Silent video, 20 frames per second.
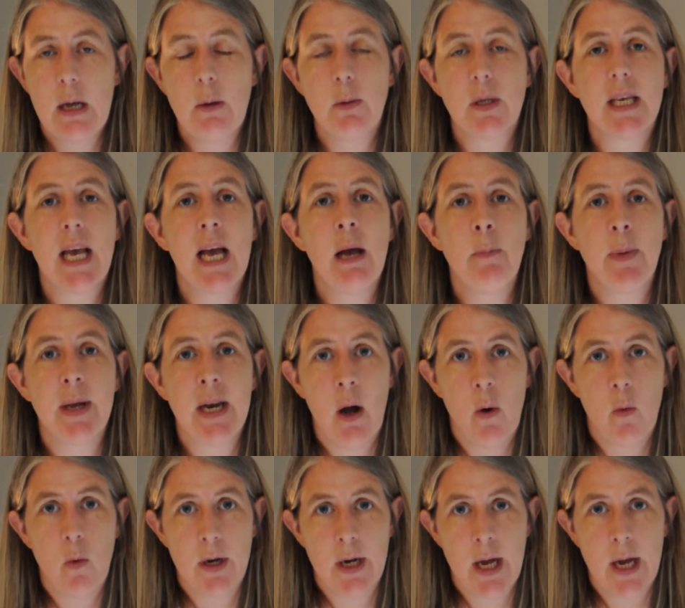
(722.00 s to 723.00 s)
was camping
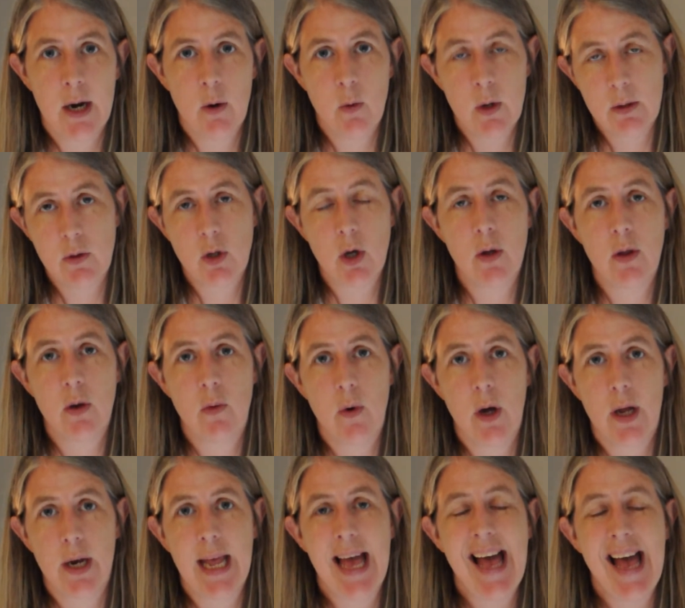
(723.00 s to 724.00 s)
out one night when he was on the
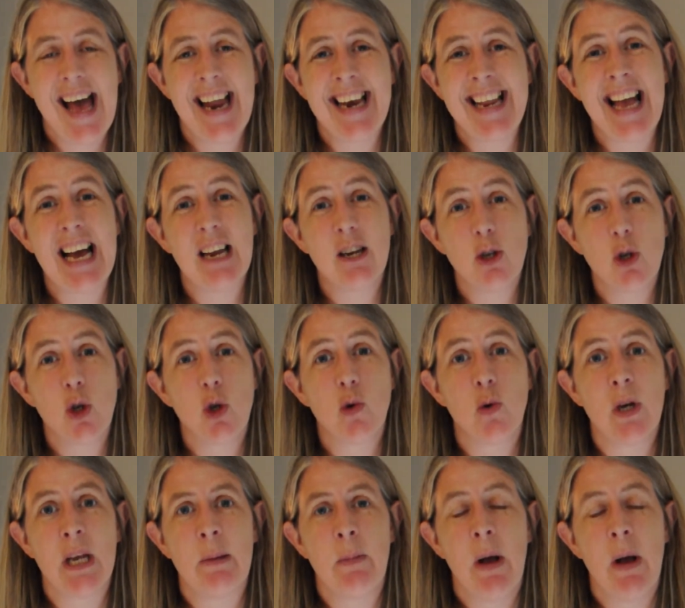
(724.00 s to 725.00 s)
run, and he had a
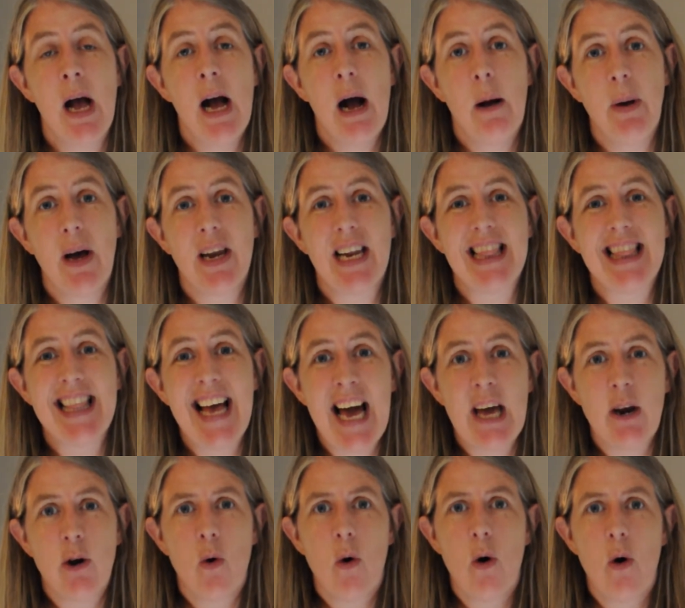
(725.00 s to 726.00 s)
dream about a
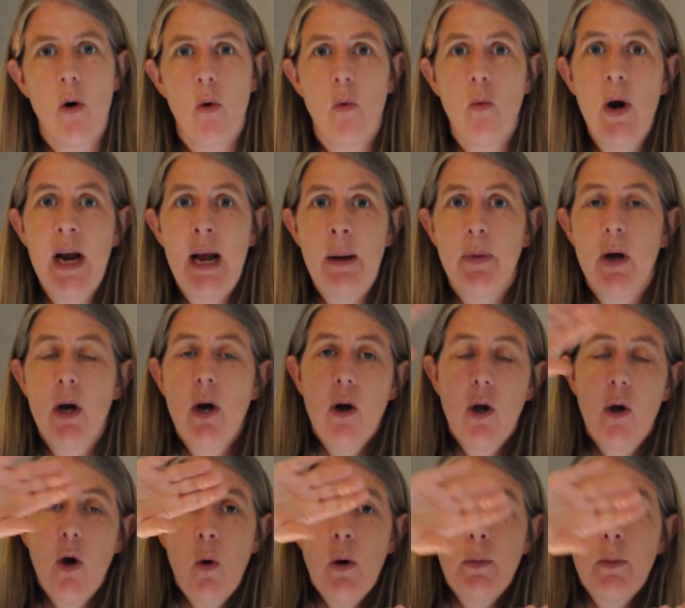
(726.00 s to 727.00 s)
ladder or a ramp
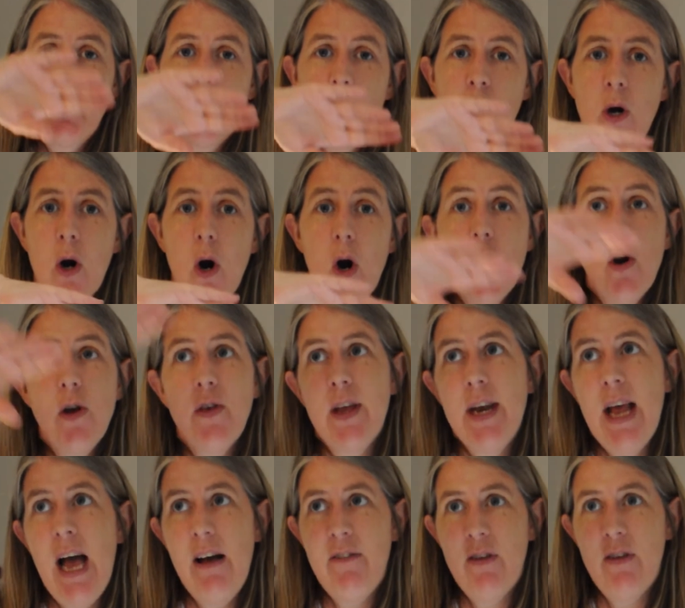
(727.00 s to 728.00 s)
going between earth
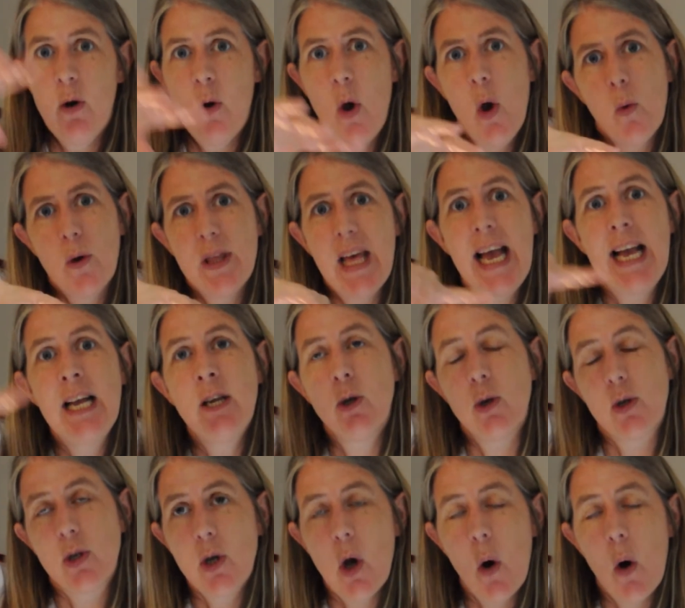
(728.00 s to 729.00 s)
and heaven, with
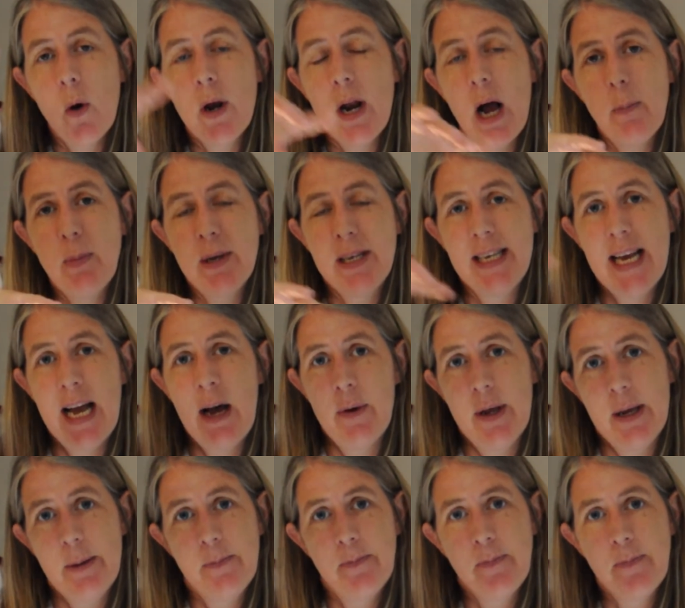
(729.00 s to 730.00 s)
angels going up and down
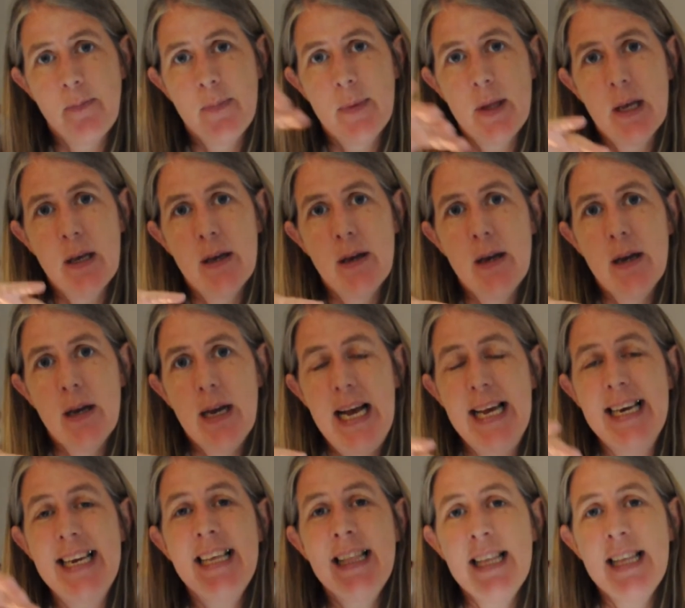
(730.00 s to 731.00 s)
it.
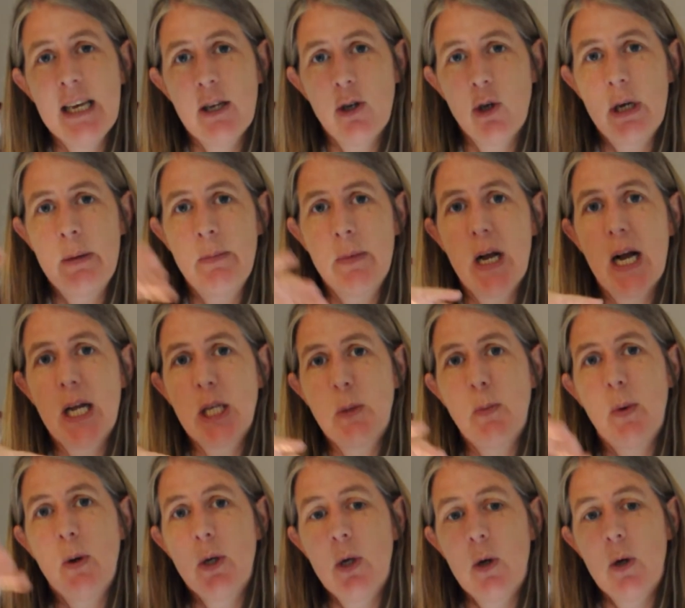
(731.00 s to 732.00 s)
And in that dream, God
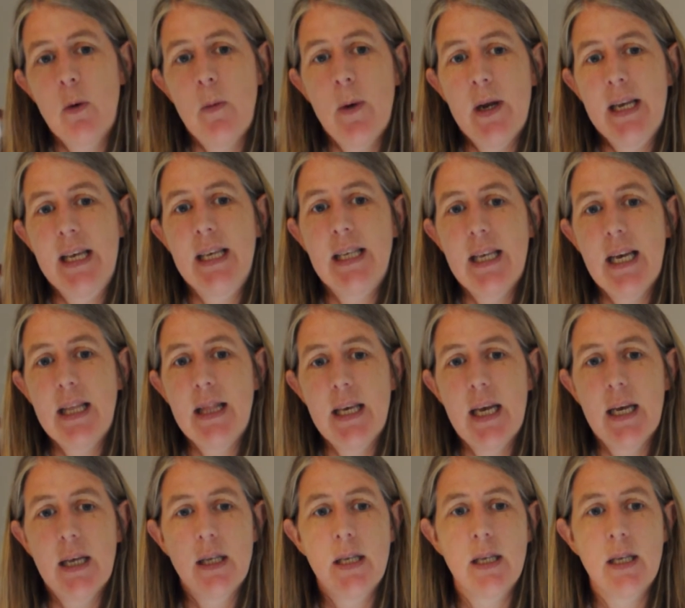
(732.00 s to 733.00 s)
spoke to him, and he said
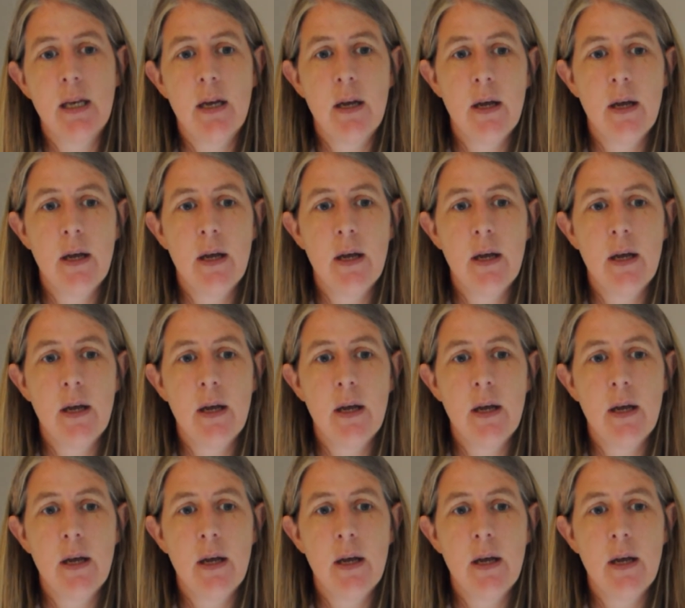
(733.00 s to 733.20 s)
this,